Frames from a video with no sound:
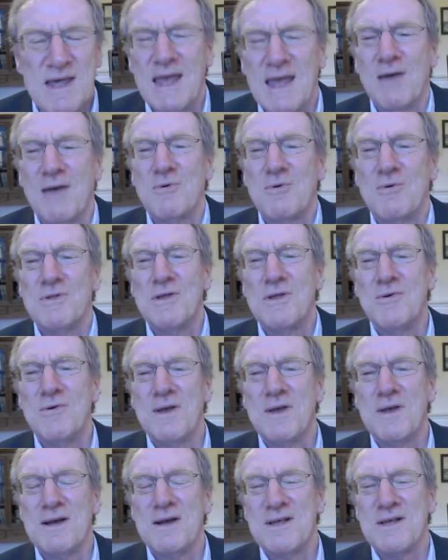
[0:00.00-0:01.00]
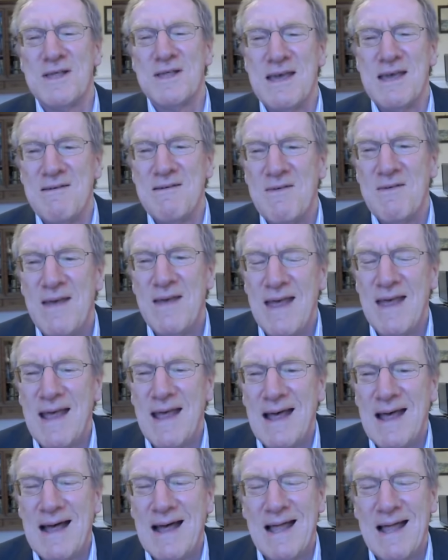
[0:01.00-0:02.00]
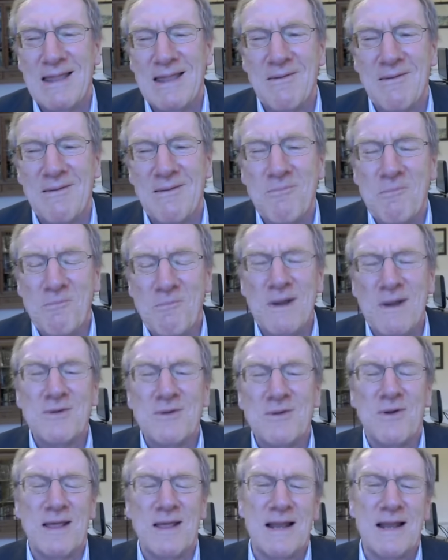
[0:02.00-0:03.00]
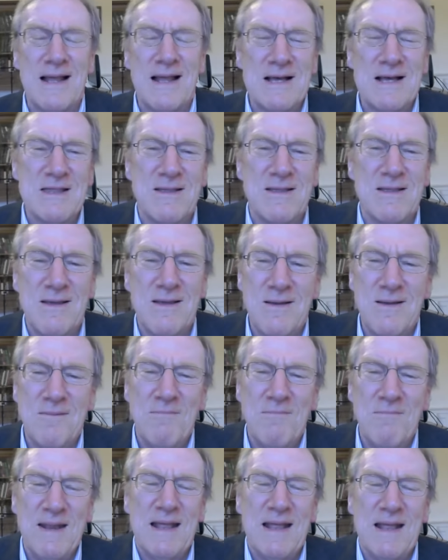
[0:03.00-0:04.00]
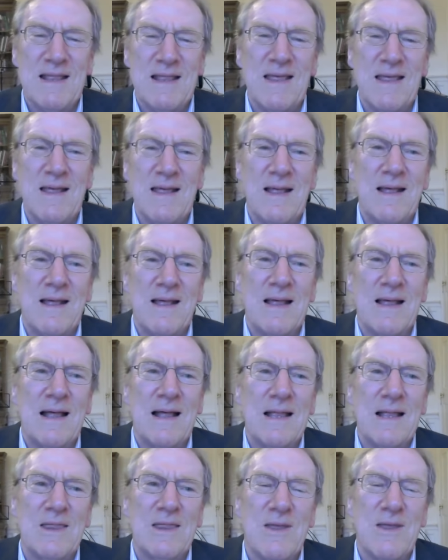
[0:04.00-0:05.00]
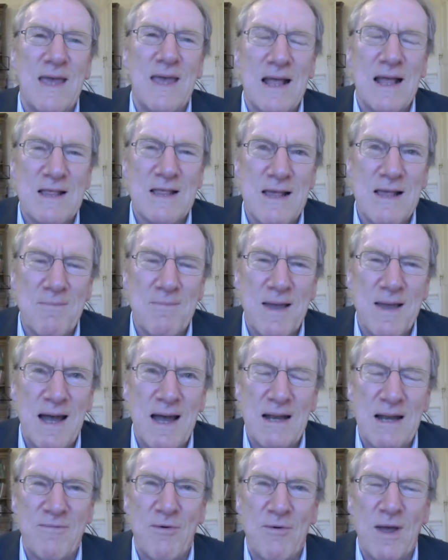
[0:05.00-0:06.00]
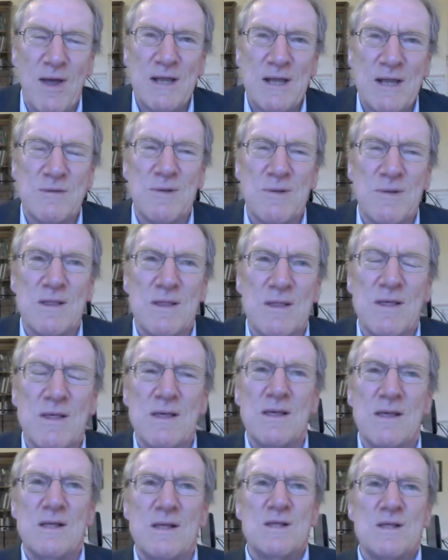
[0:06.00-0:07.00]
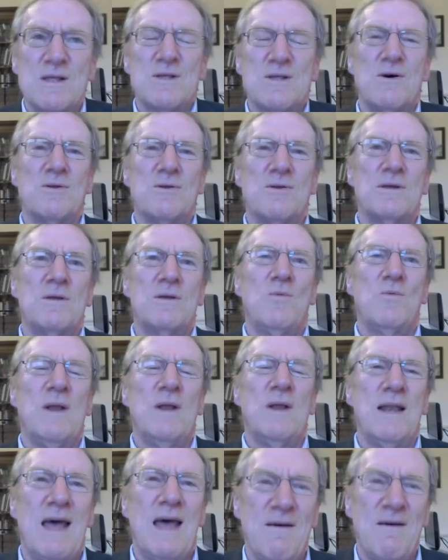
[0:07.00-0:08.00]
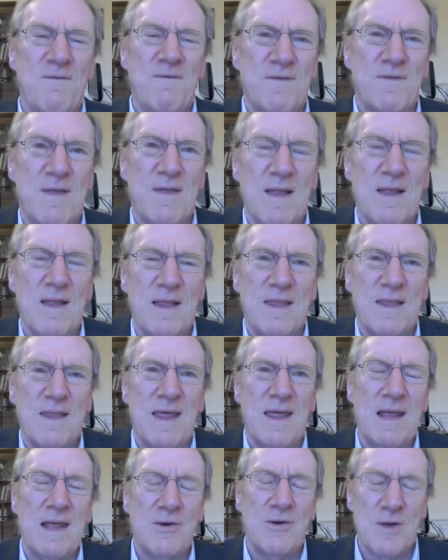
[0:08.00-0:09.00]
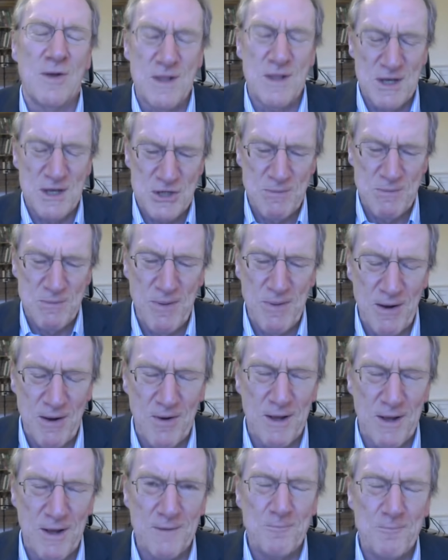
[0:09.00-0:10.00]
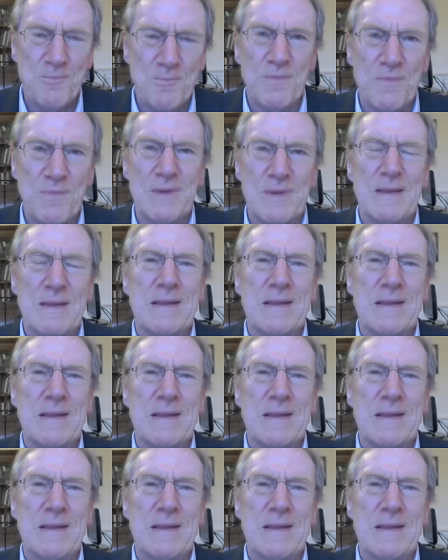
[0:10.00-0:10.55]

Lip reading: I think it was New Year's Eve, literally the last minute, to get some kind of arrangement so that we left the transition period